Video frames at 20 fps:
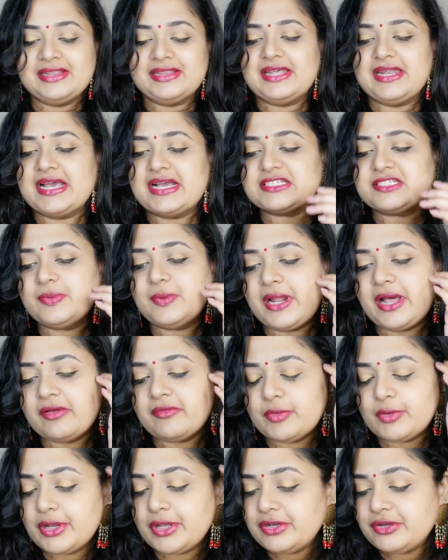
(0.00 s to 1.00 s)
The next one I
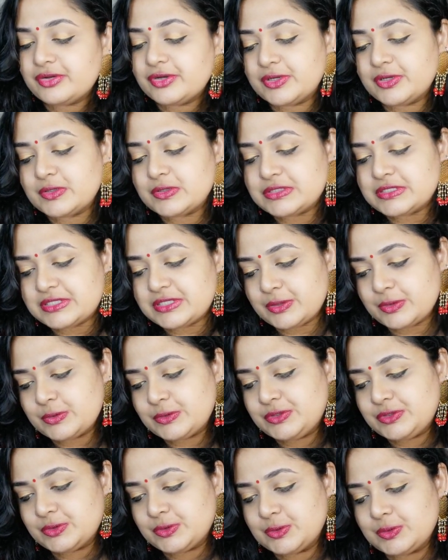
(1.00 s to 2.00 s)
want to introduce you
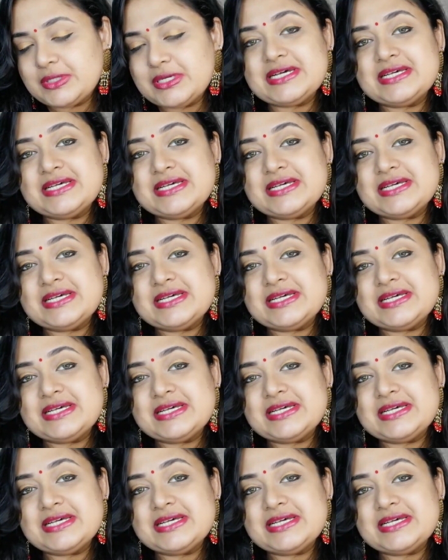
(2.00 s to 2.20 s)
to